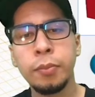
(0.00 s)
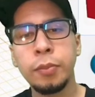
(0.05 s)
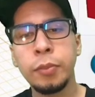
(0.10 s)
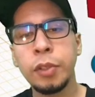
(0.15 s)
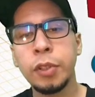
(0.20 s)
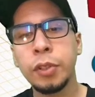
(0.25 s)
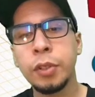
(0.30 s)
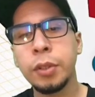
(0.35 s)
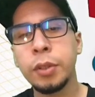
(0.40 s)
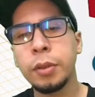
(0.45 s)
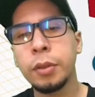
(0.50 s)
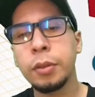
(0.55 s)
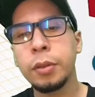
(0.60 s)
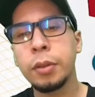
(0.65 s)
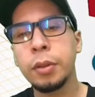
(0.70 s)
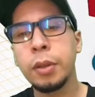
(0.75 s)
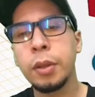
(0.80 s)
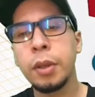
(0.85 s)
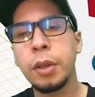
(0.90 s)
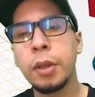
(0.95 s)
You see it?
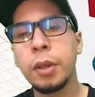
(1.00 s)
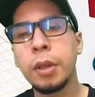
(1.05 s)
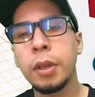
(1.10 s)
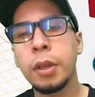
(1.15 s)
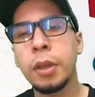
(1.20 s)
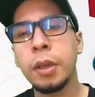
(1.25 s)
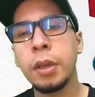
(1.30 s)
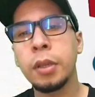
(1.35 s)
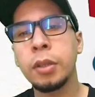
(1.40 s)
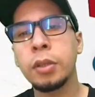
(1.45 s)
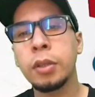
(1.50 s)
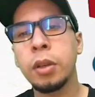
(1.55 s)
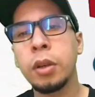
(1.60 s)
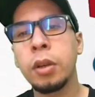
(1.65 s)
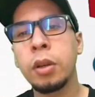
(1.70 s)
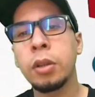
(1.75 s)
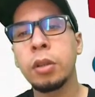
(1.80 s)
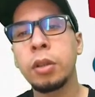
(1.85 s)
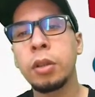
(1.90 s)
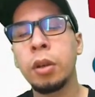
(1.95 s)
Is
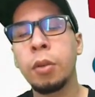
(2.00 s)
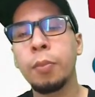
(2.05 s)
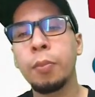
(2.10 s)
on top.